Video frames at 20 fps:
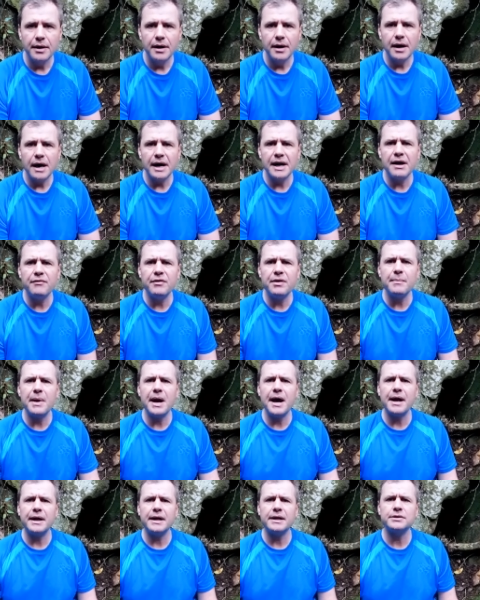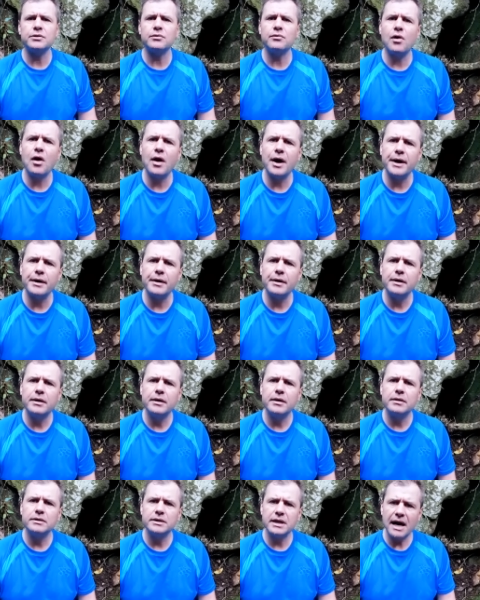And every man has a right
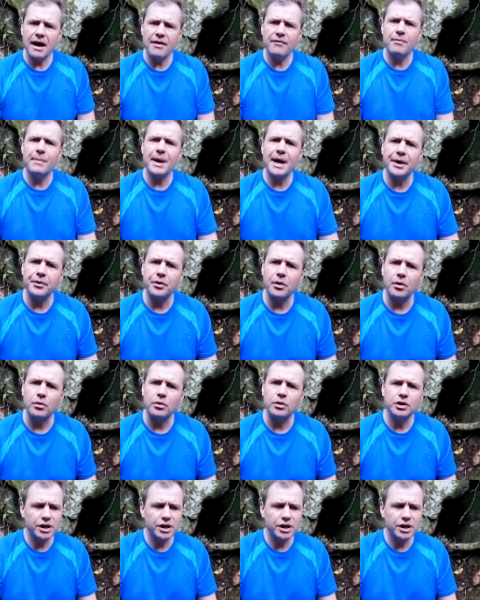to have a manhole,